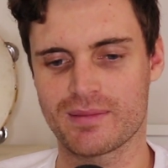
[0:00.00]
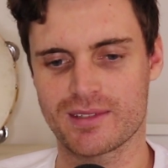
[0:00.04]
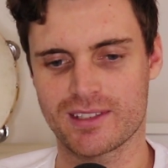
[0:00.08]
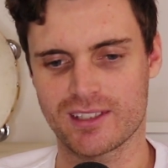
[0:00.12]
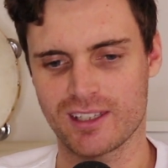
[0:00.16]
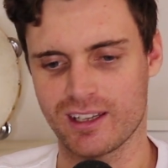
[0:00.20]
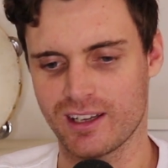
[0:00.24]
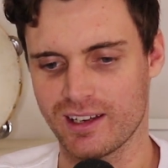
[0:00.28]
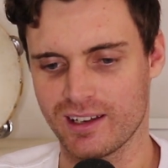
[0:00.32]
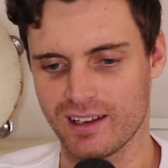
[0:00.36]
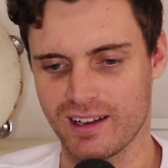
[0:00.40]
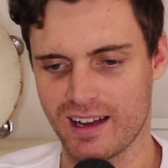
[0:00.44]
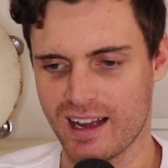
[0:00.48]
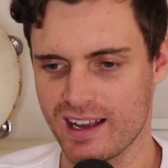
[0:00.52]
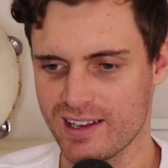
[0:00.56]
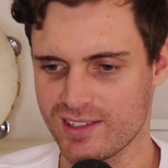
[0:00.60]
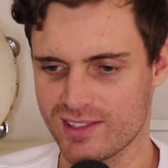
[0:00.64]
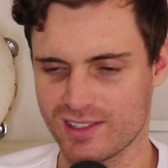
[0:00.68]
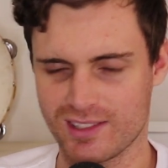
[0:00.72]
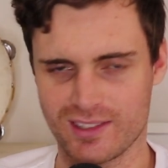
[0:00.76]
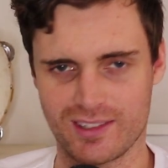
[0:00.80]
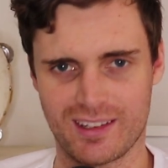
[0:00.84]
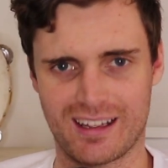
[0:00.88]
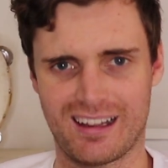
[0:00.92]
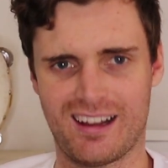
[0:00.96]
So I used
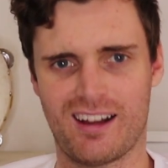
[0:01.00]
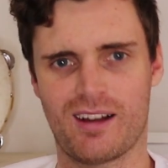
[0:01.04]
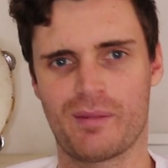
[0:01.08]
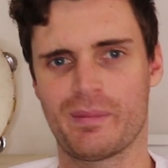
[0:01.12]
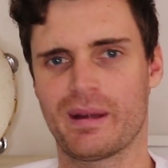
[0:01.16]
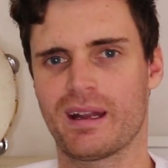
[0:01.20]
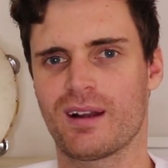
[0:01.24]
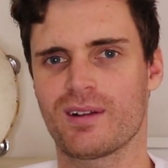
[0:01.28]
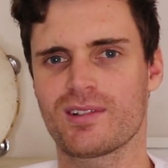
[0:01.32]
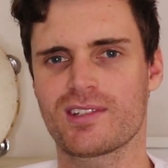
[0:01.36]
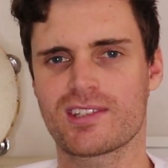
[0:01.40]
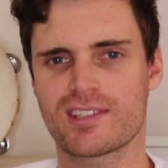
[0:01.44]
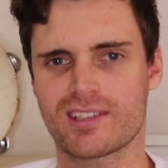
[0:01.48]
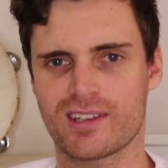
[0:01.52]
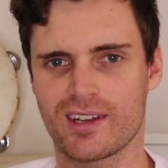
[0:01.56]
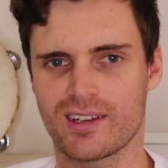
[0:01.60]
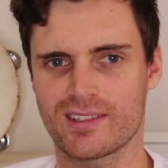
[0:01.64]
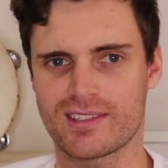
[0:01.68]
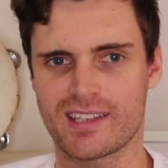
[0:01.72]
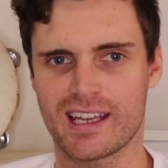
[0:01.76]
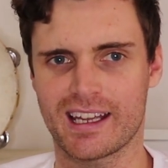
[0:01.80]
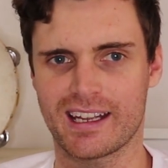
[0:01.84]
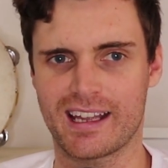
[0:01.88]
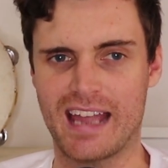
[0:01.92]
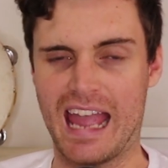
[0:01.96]
to like, oh man, I'll just go
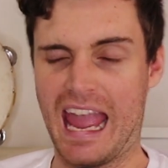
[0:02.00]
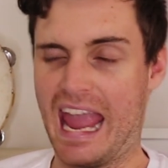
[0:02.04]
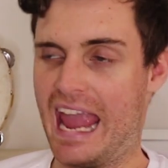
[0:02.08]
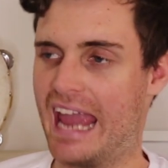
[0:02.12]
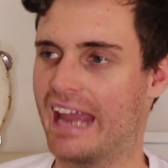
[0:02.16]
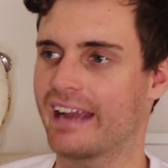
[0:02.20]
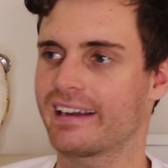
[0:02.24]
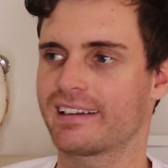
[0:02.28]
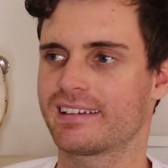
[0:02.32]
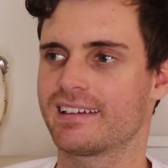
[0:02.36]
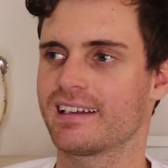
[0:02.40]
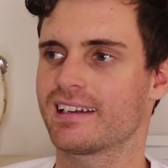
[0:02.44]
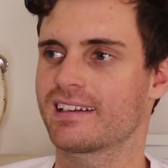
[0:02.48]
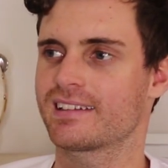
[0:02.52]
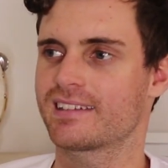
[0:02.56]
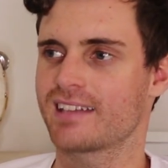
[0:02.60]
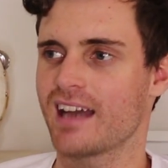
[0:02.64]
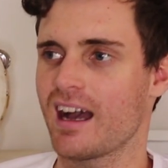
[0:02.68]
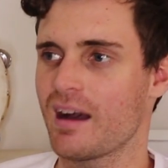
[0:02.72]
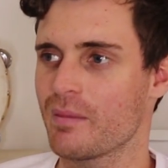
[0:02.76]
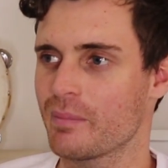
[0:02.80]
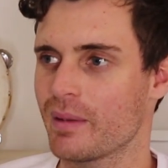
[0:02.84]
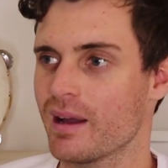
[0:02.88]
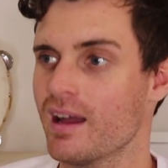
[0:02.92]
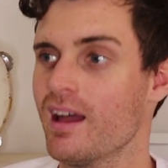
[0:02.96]
take a hectic
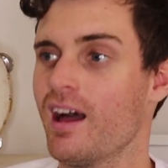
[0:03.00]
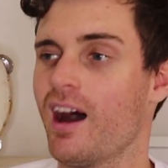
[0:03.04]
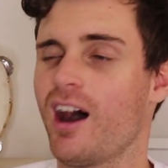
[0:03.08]
dump.